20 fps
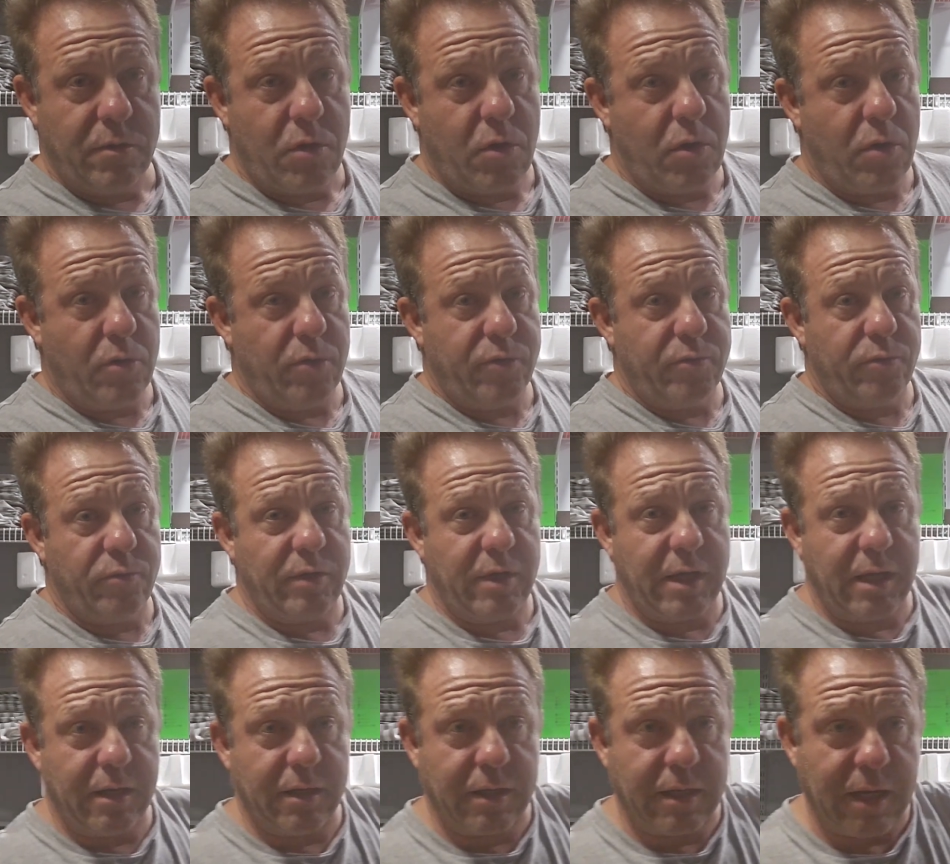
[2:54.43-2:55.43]
all through
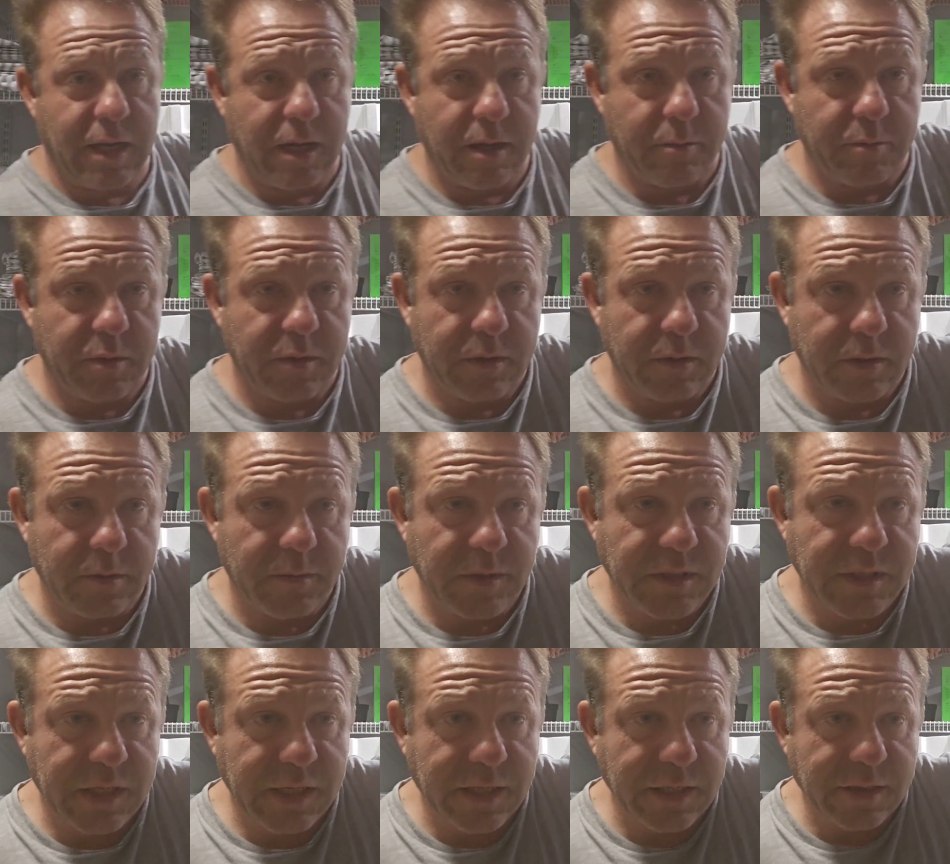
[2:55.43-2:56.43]
the end cap. Let me
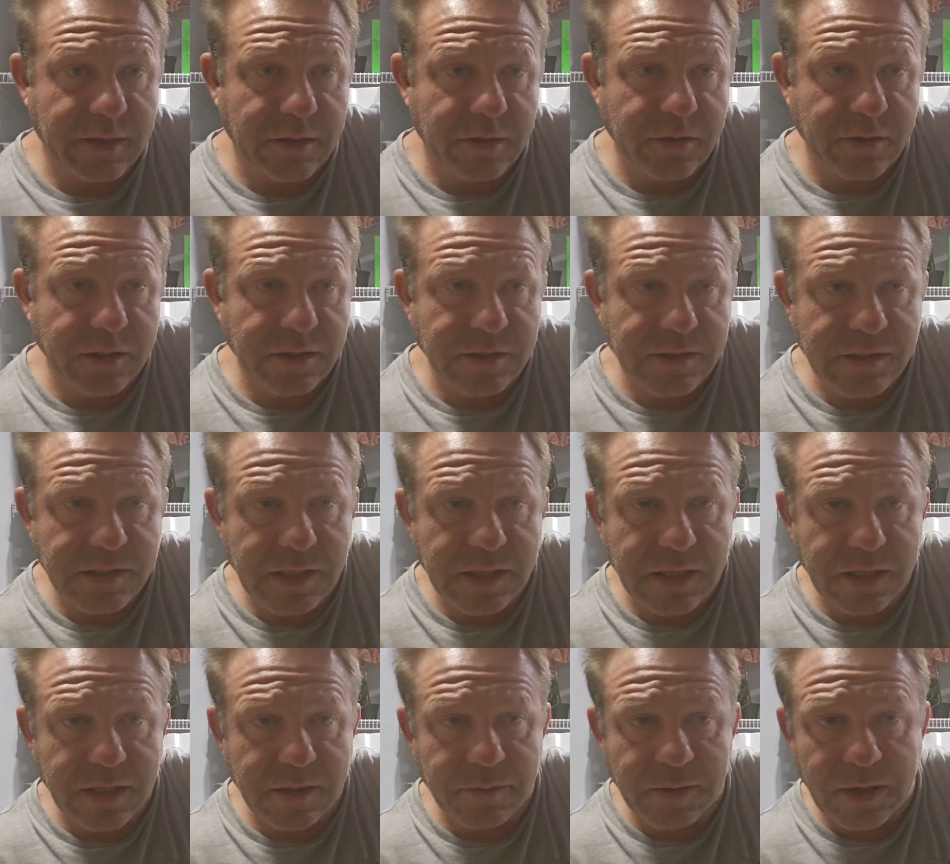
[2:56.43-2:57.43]
take it there. You can
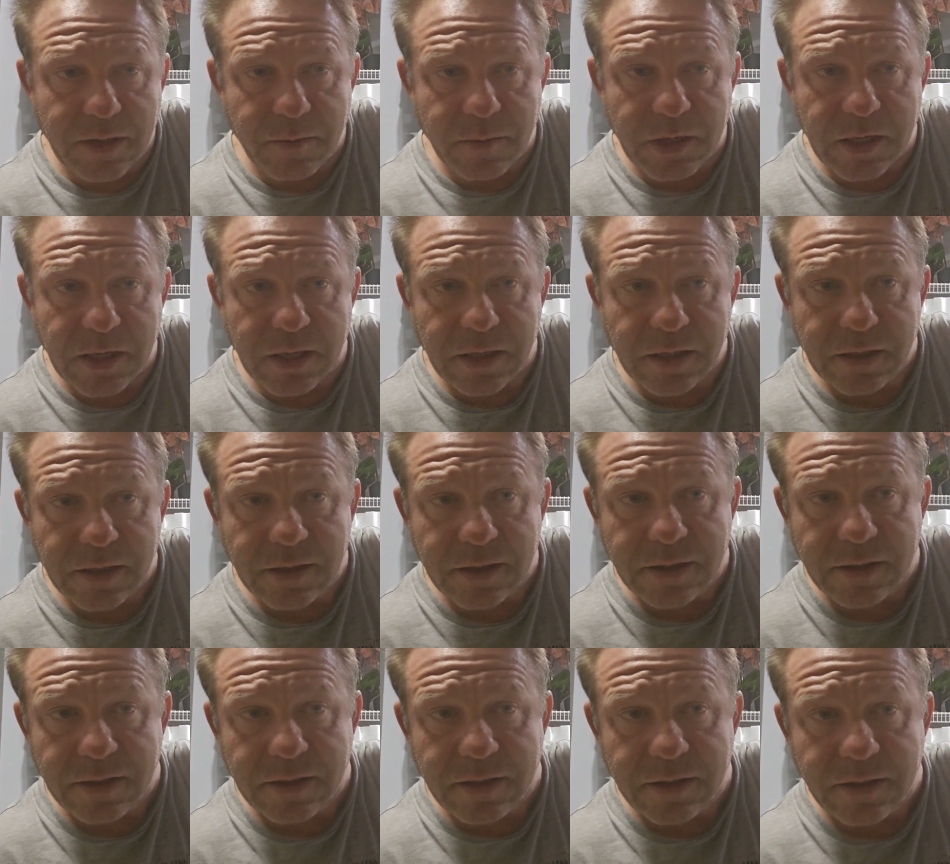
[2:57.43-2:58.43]
see it, maybe.
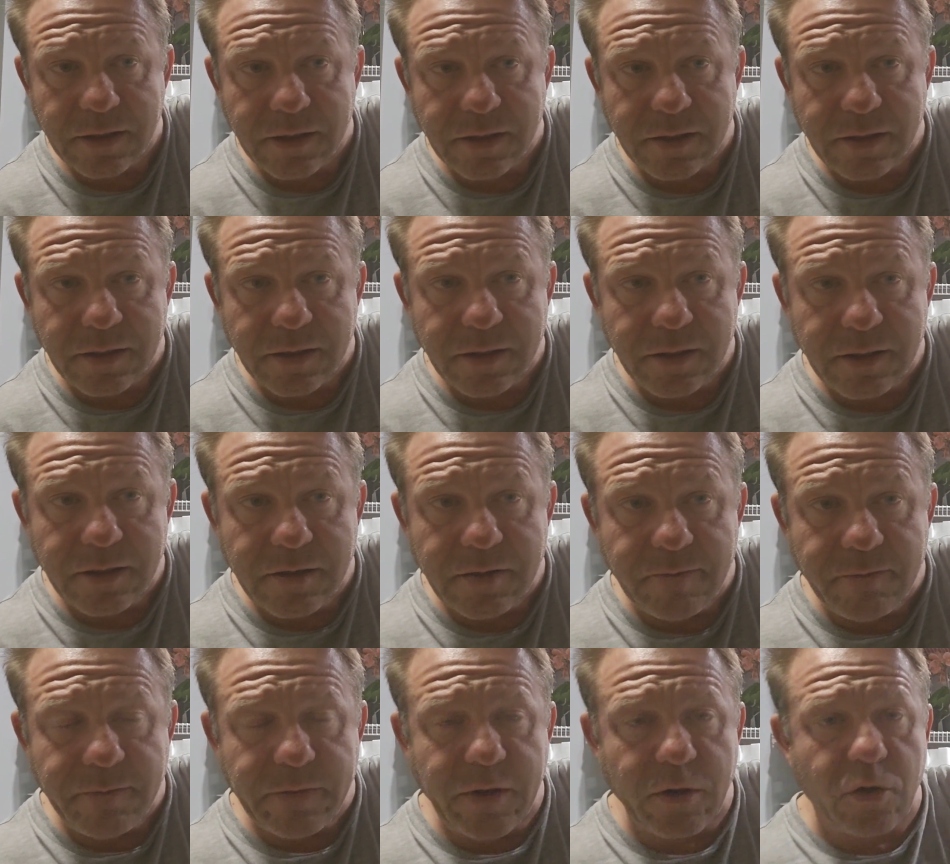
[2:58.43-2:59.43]

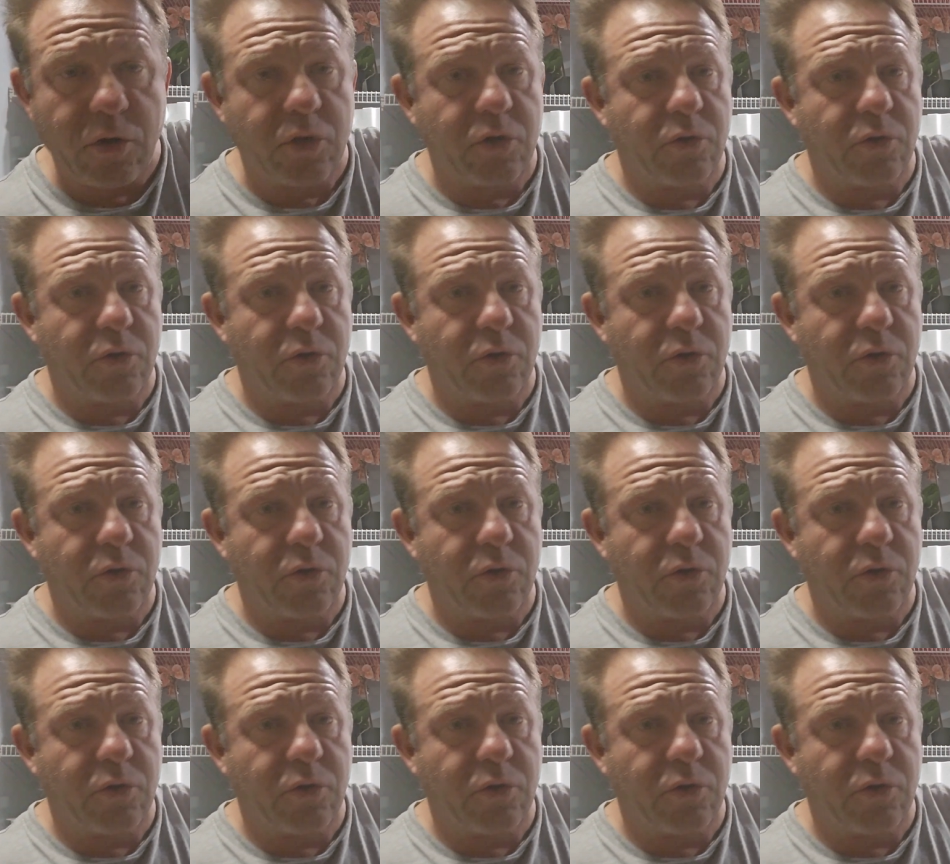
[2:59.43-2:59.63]
There are